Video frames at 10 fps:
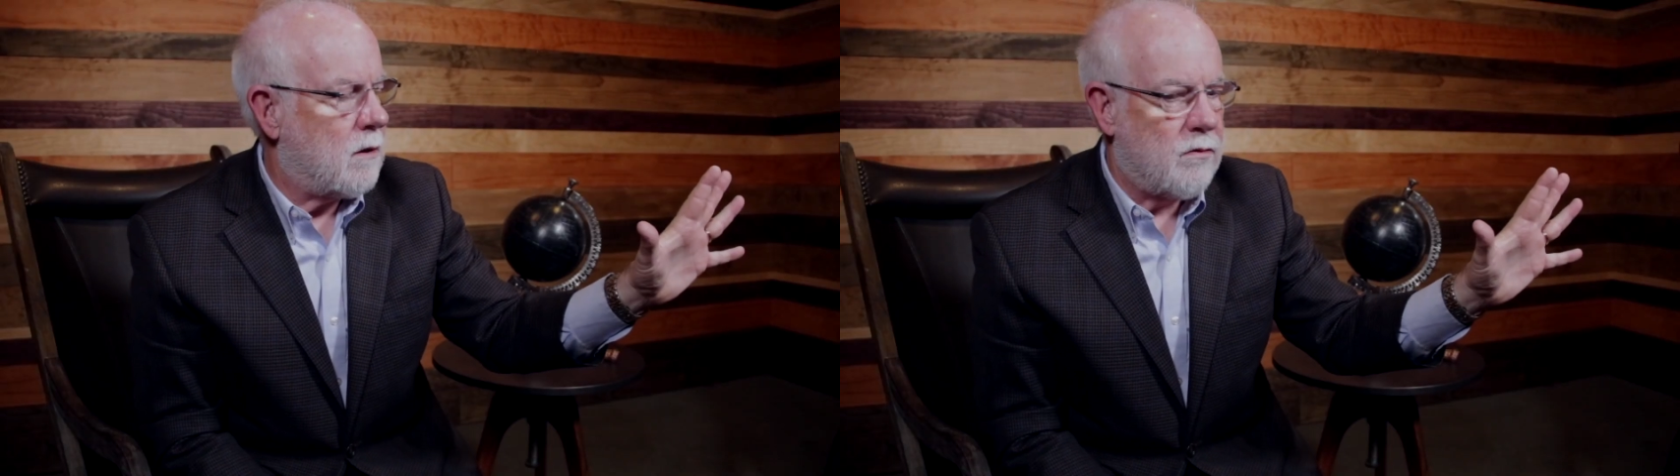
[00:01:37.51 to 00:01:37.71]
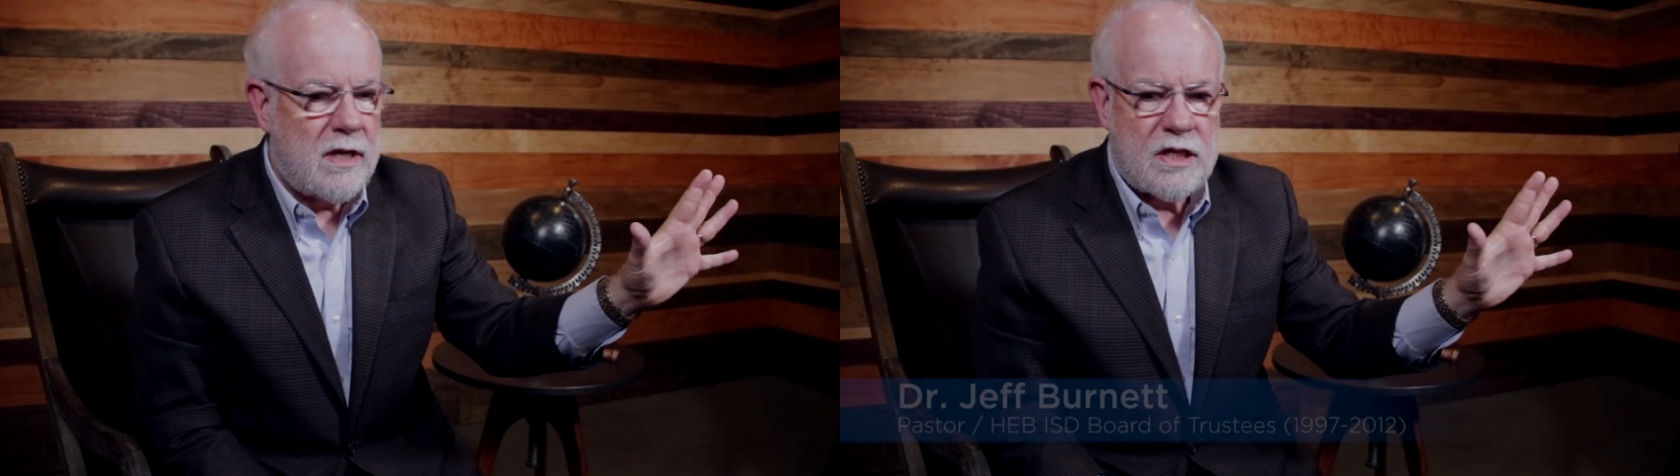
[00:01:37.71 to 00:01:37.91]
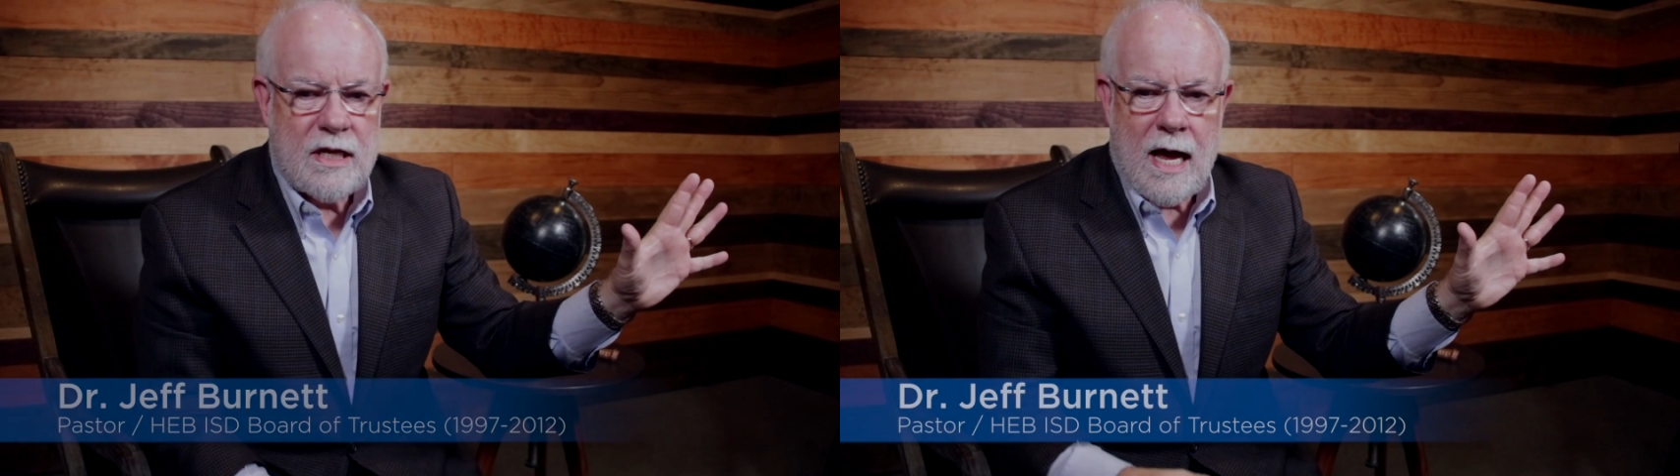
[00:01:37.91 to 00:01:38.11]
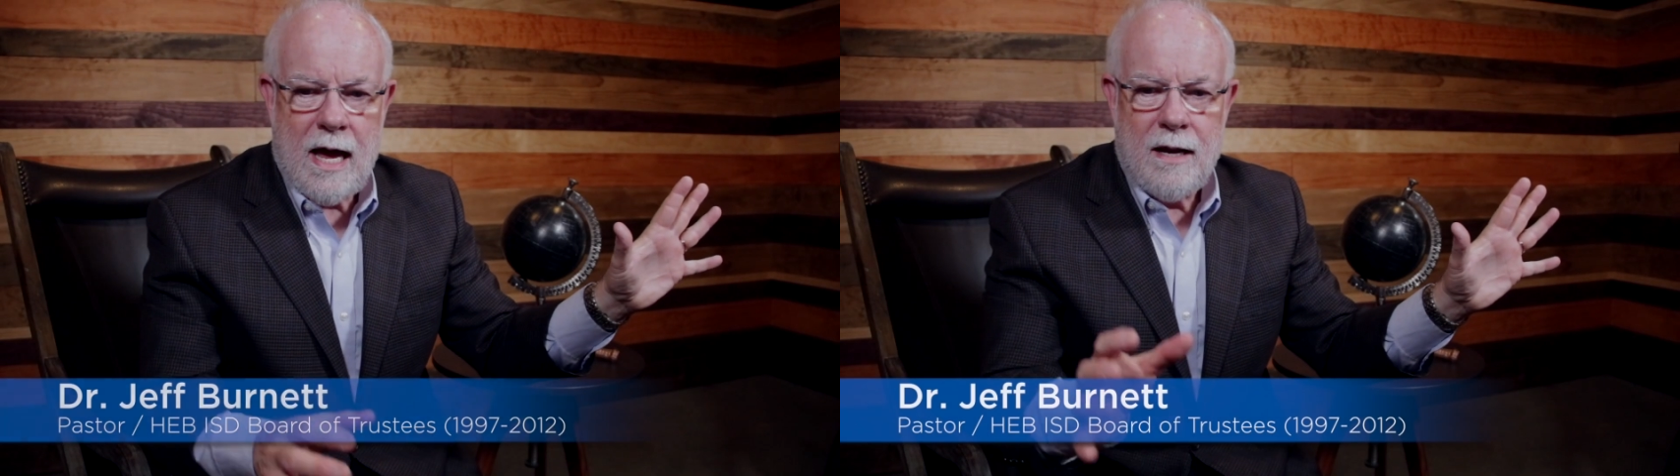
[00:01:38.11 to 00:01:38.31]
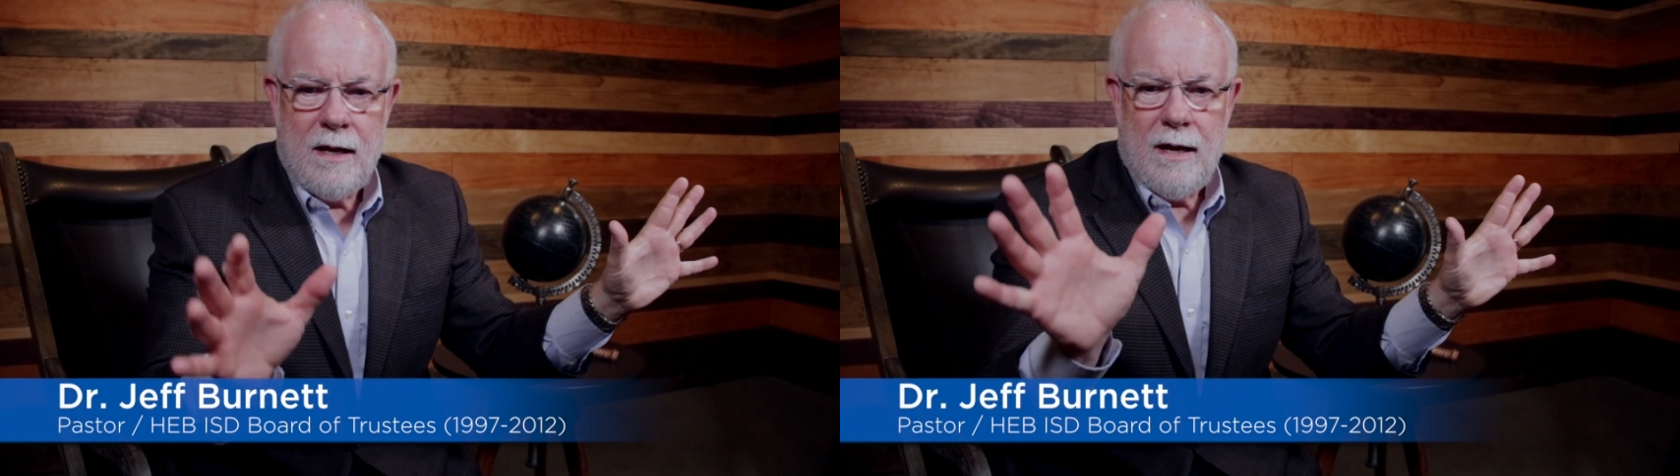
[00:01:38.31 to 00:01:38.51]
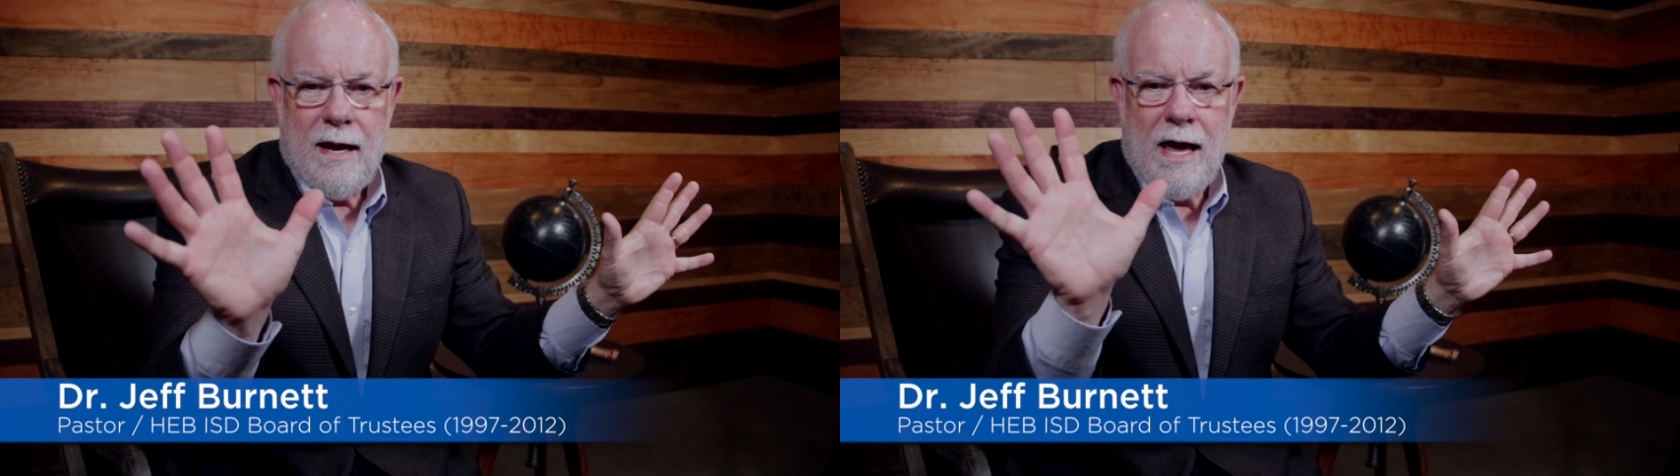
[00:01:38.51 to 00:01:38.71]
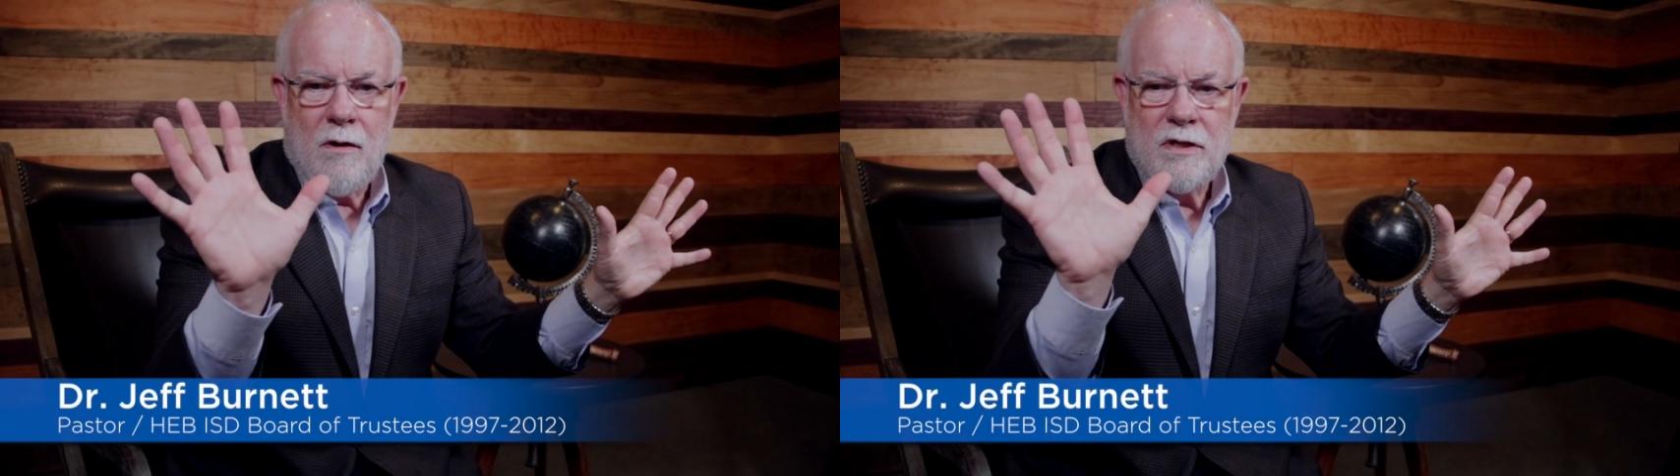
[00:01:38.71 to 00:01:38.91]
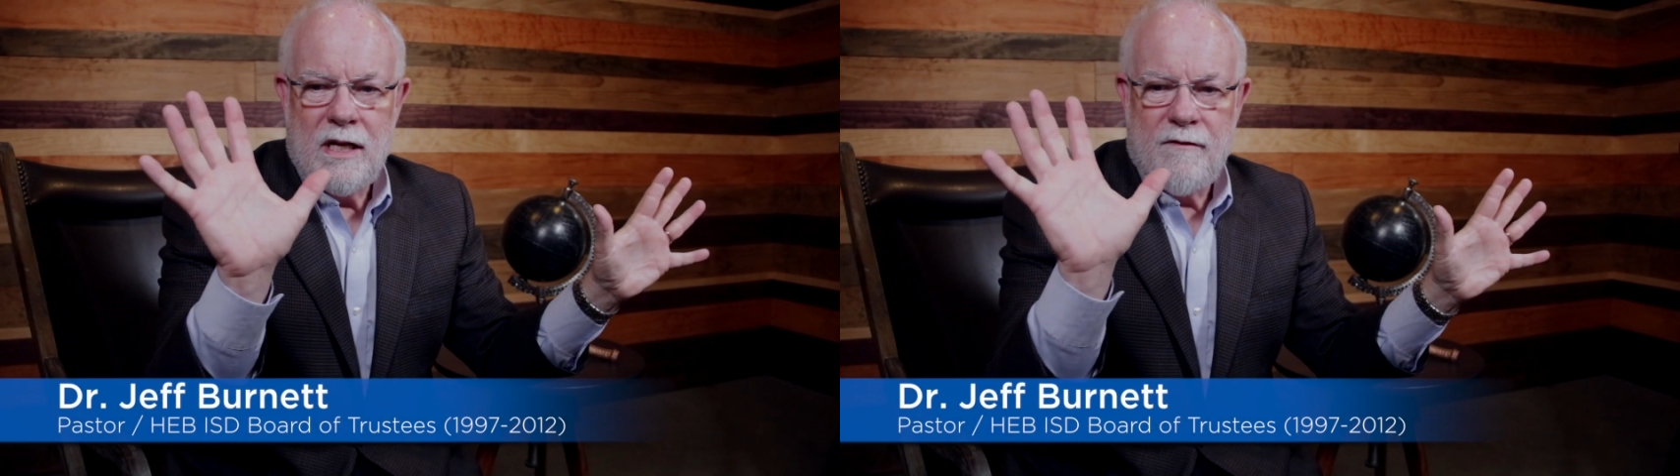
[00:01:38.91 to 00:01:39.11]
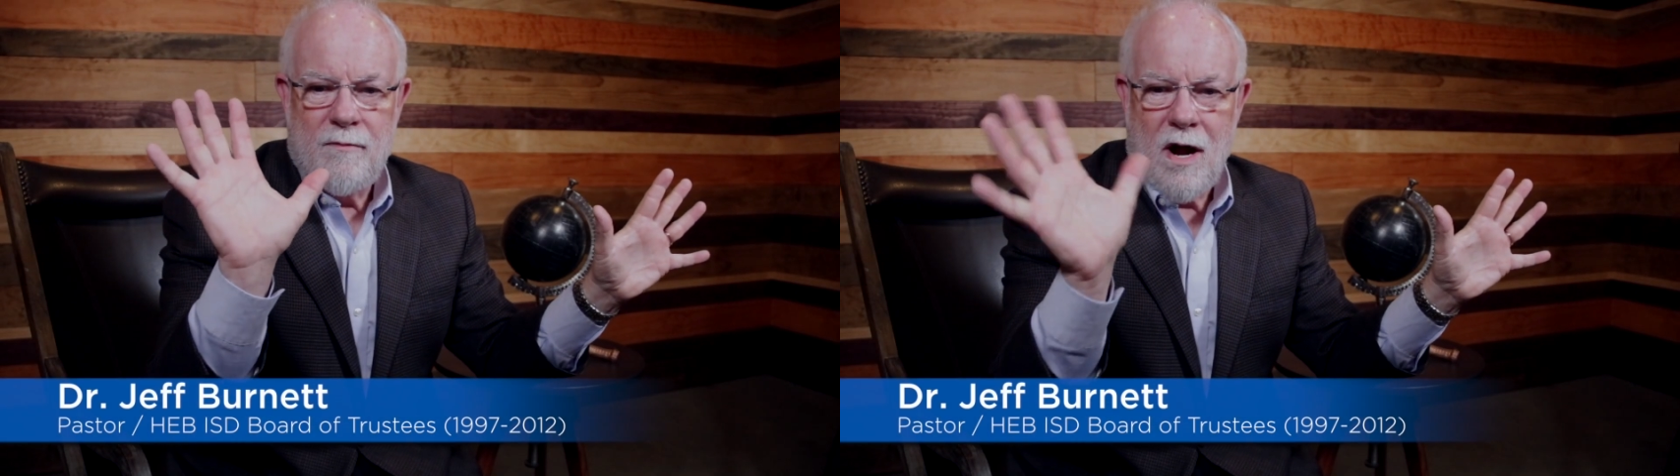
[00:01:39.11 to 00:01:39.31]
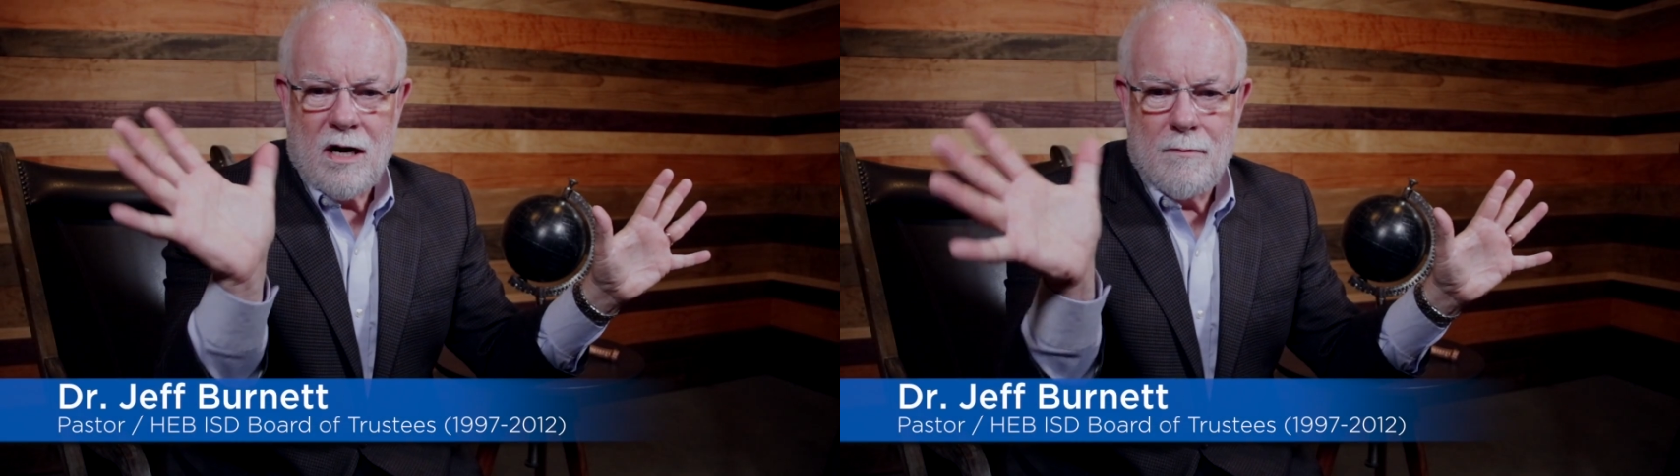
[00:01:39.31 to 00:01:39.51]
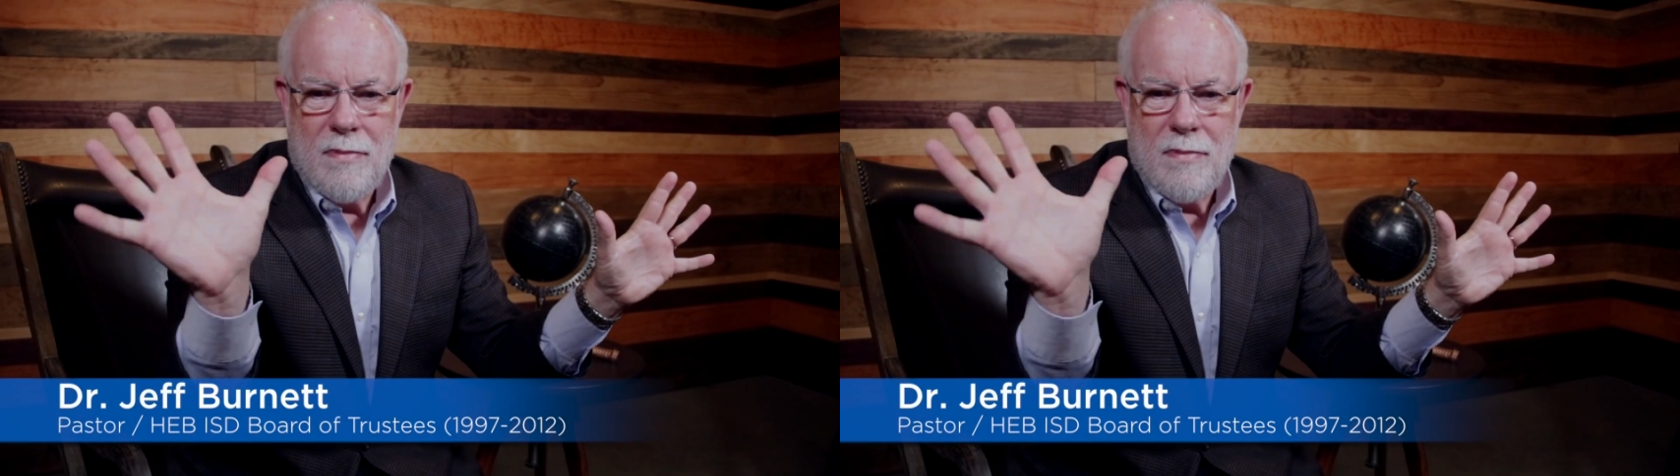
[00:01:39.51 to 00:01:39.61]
on this side, and I was getting it from Dr.